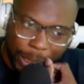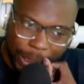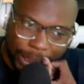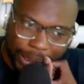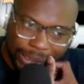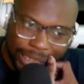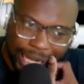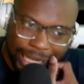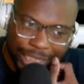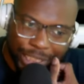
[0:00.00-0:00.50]

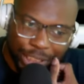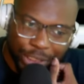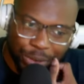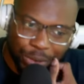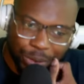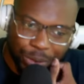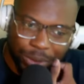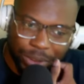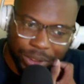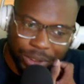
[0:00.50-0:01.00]
Dennis
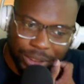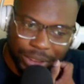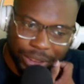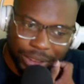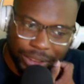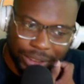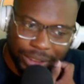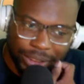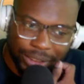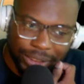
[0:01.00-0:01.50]
Schroeder.
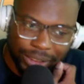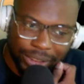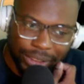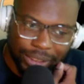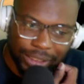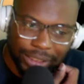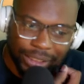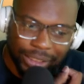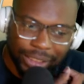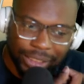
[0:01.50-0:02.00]

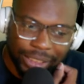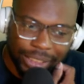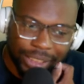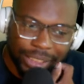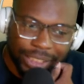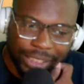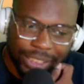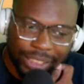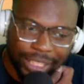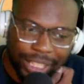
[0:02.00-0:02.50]

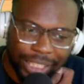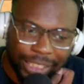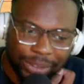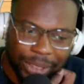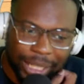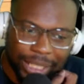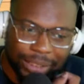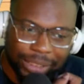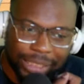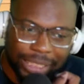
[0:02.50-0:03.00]
Now he
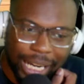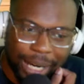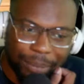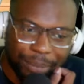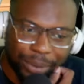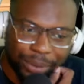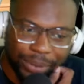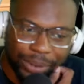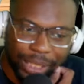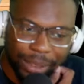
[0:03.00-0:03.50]
trying to he got to
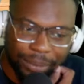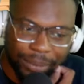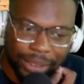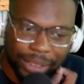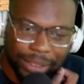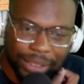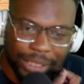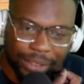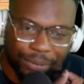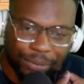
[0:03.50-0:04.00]
prove something.
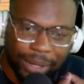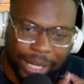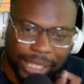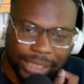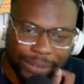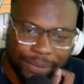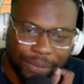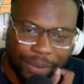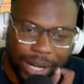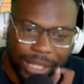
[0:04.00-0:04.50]
And then
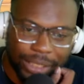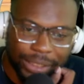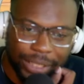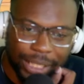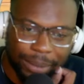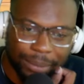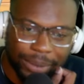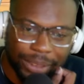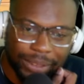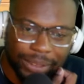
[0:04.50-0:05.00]
Franz Wagner, I
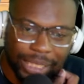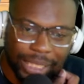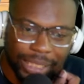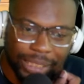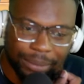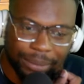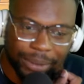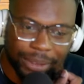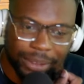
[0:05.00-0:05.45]
believe, is out here